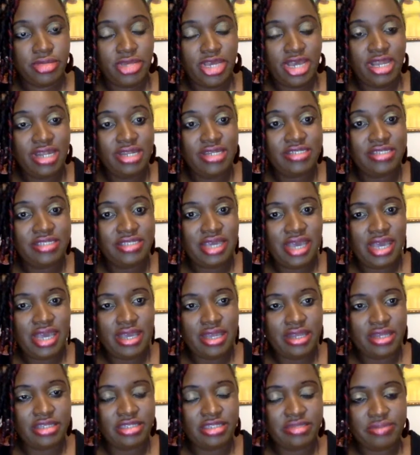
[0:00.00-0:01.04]
and they're
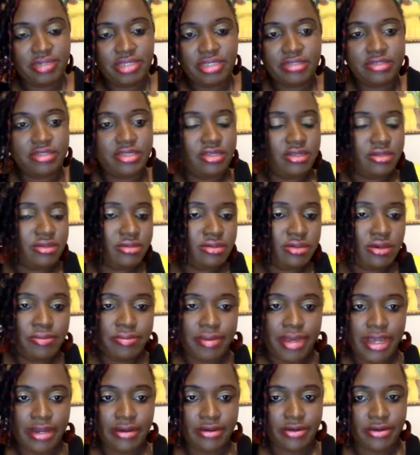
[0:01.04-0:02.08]
taking it because they don't know
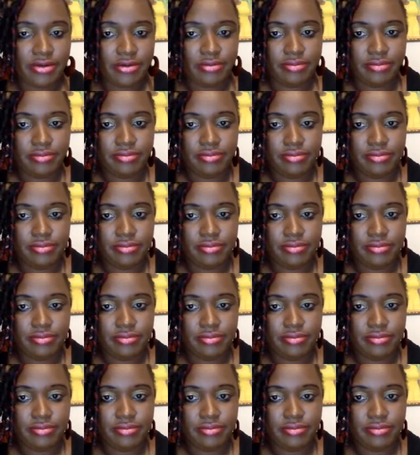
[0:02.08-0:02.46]
better.